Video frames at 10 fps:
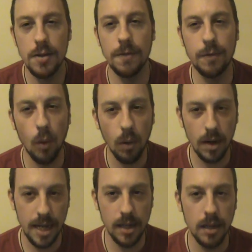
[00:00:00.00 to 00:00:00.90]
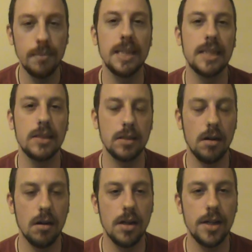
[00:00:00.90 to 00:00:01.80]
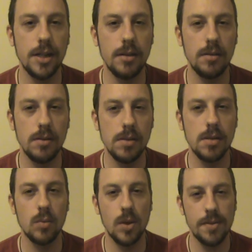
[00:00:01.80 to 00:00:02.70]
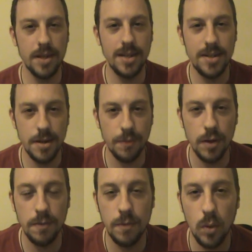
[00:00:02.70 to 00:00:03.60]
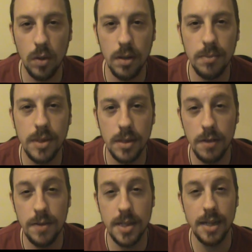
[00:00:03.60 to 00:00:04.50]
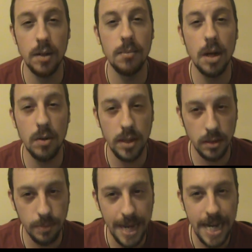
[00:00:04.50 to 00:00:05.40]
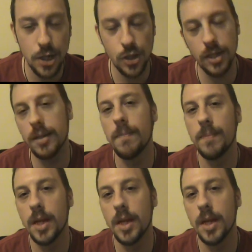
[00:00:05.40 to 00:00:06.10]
The four elements are used within different forms of ceremonial magic.